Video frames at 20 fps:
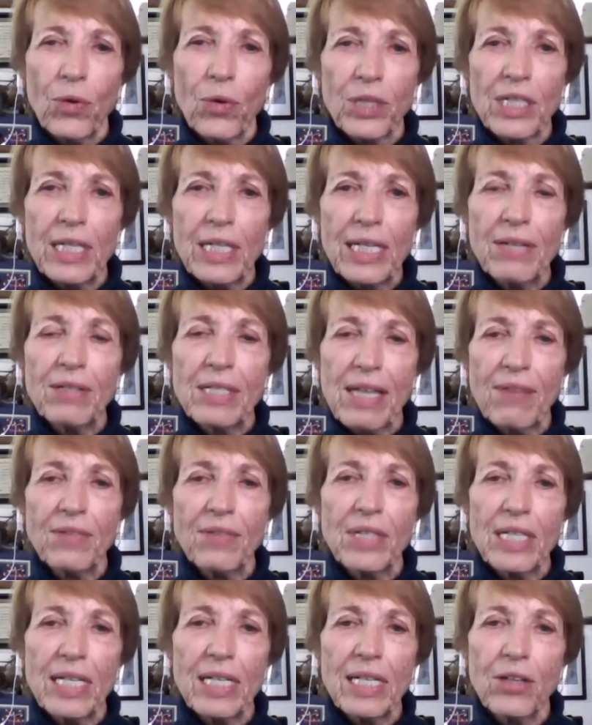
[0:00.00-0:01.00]
14,
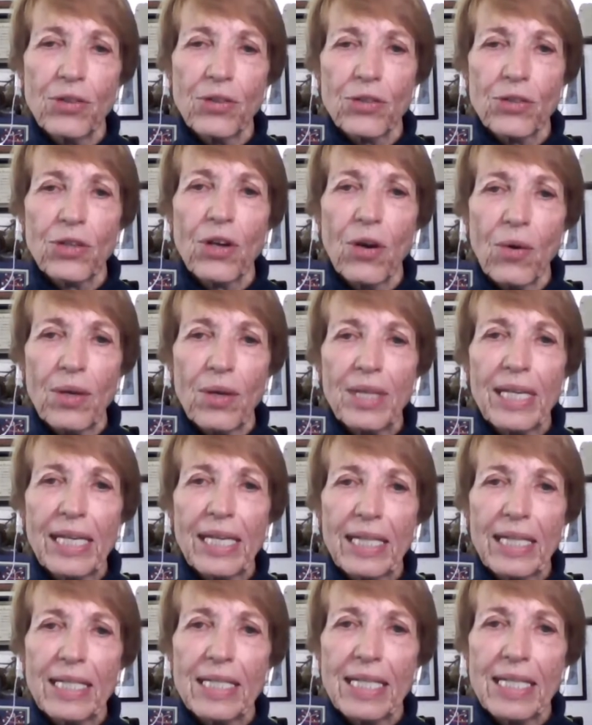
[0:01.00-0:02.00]
17 years ago, I
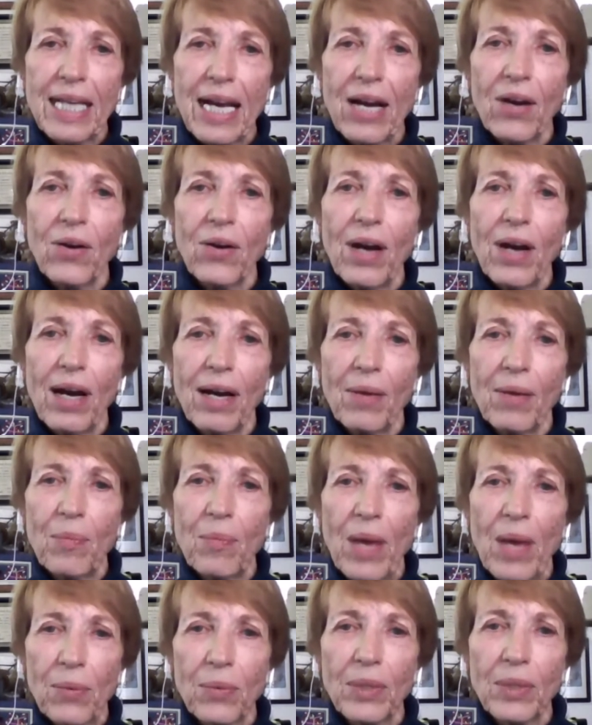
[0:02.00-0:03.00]
think it is now,
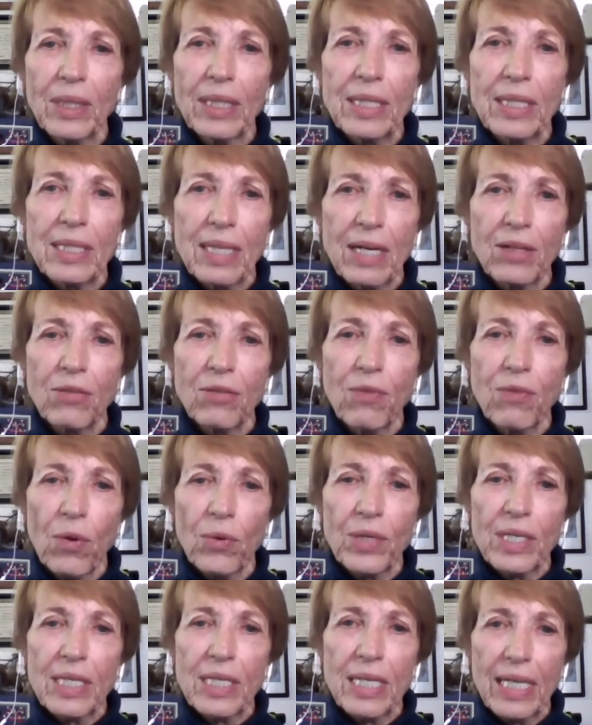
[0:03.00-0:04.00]
um, I really started
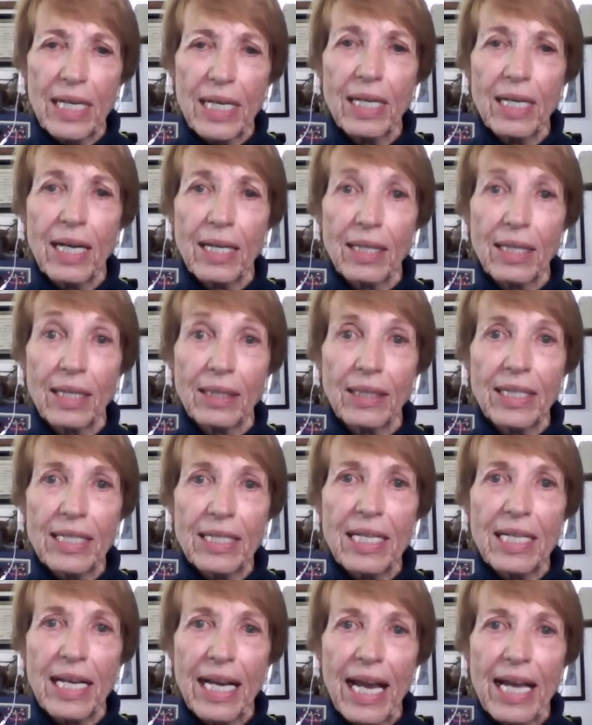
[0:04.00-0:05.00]
focusing in on the
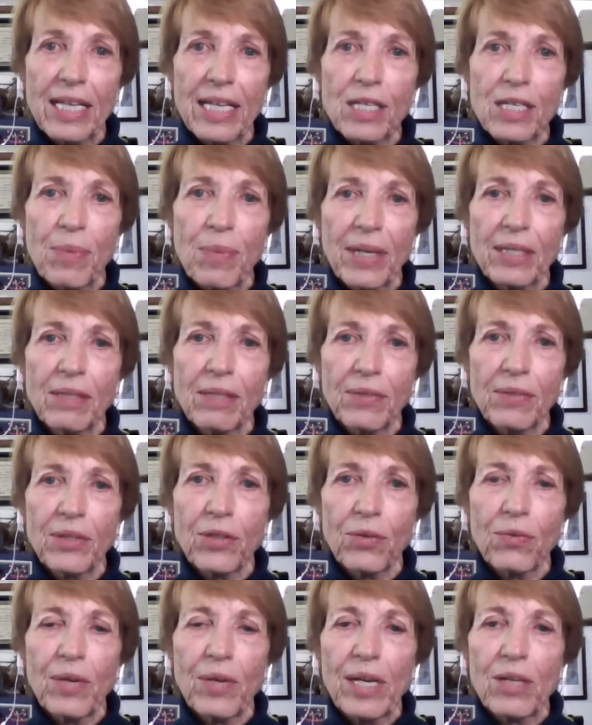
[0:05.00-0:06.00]
listening aspect of
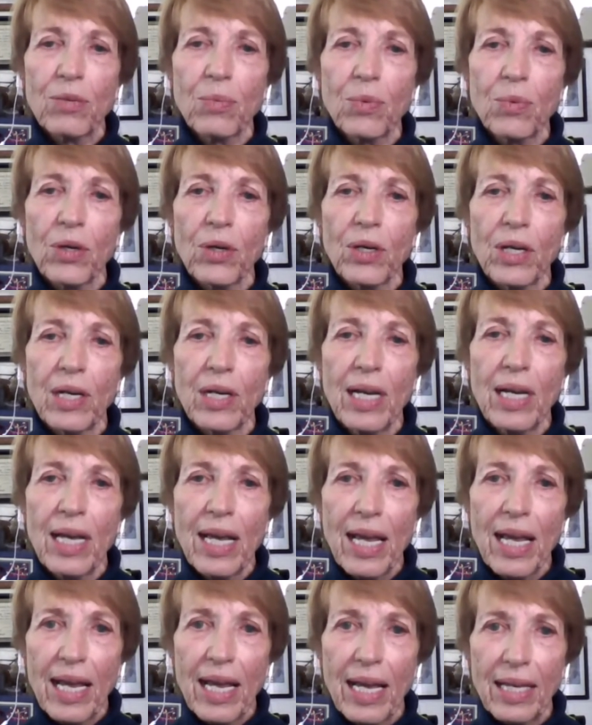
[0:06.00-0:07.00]
interfaith work
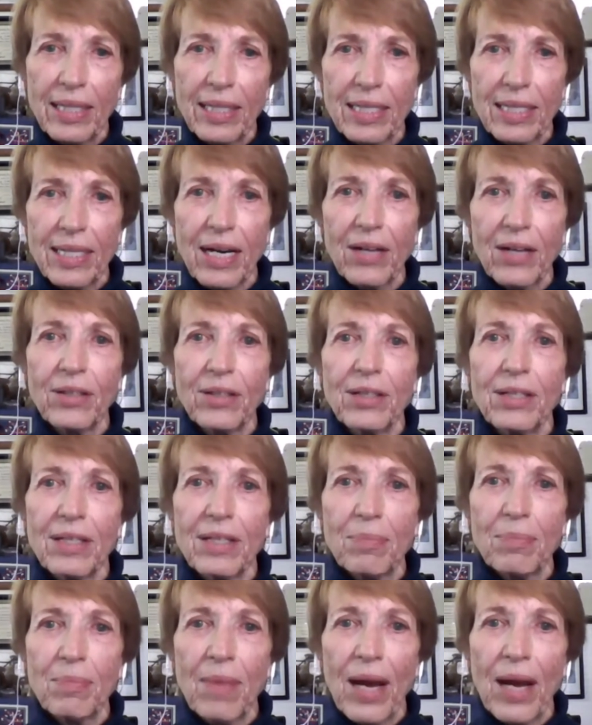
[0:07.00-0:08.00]
and started
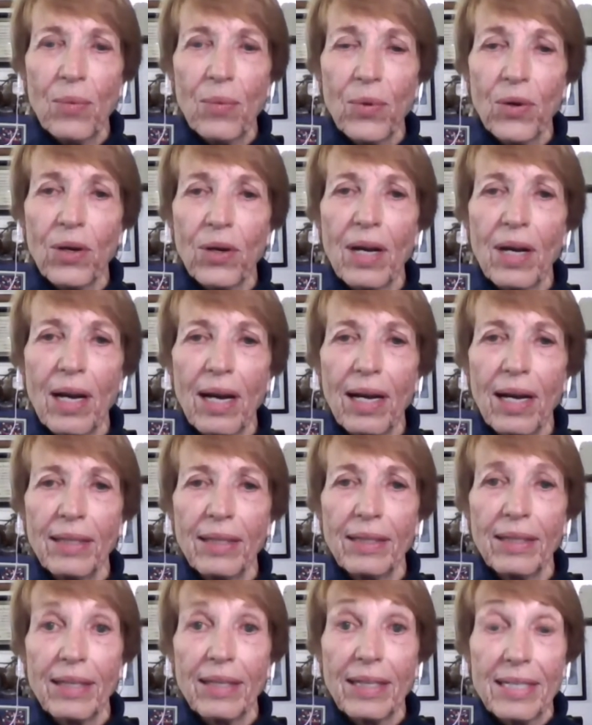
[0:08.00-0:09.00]
my work
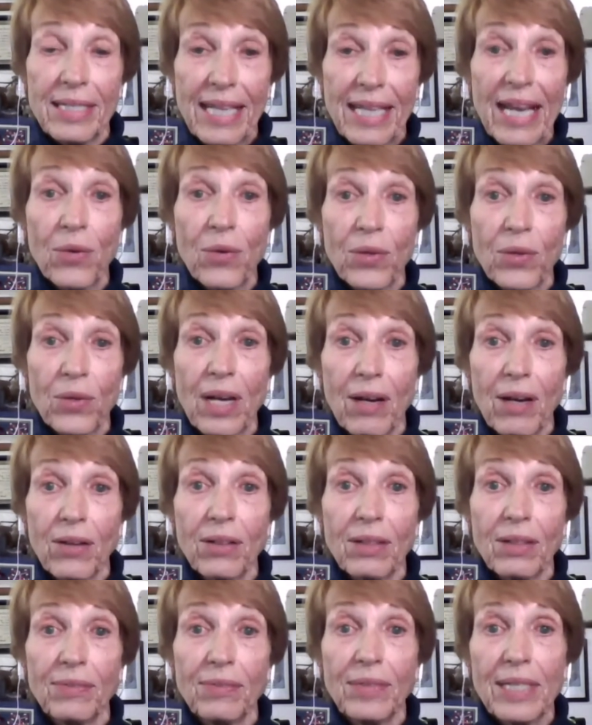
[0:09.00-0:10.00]
on the sacred
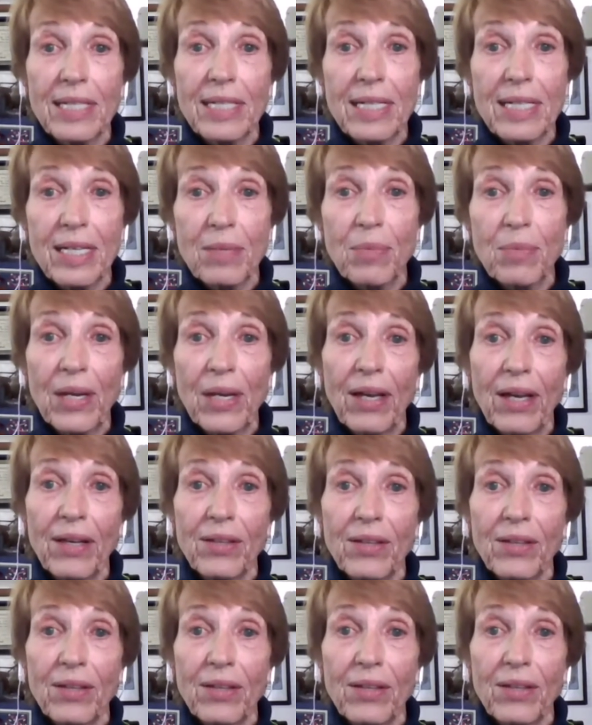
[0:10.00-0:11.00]
art of listening
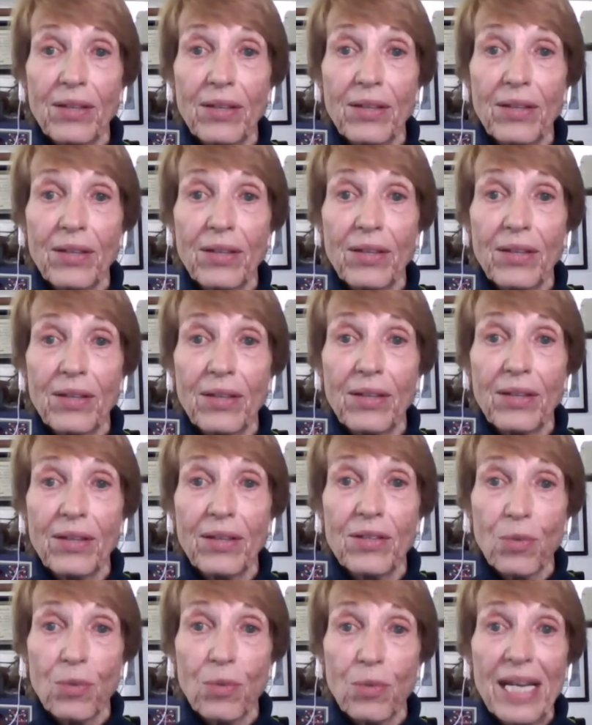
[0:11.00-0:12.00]

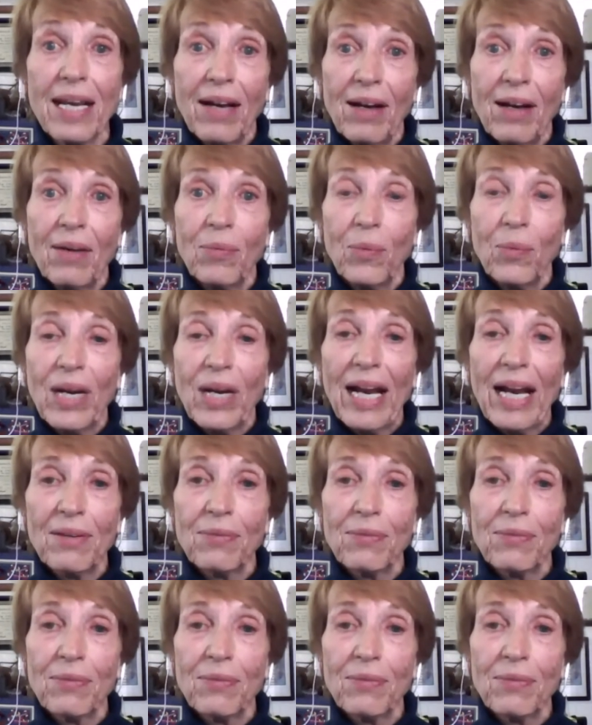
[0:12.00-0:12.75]
because for me,